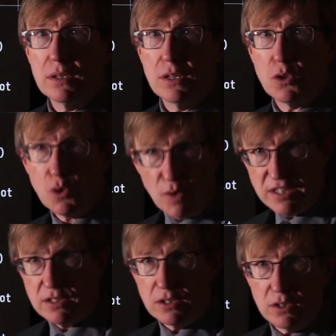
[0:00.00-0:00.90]
the
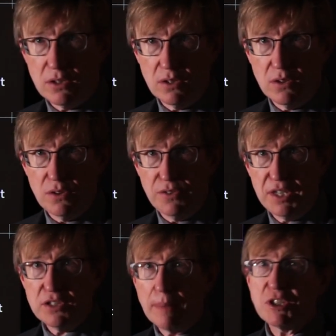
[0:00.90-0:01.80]
rest,
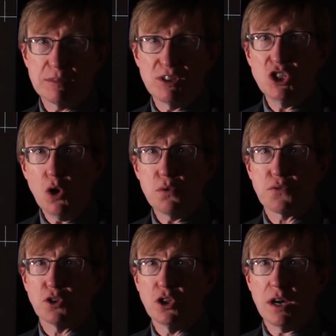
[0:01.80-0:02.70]
these objects have been known
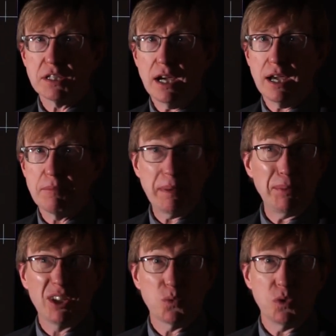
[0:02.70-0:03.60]
for a long time, but
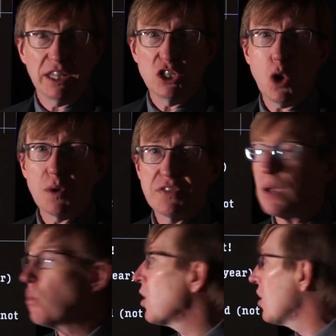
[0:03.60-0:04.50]
people didn't really know what they
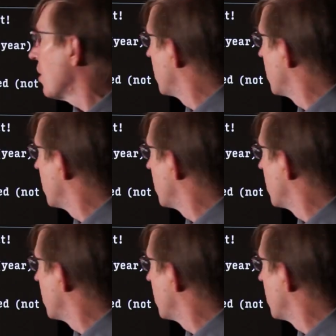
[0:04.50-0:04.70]
were.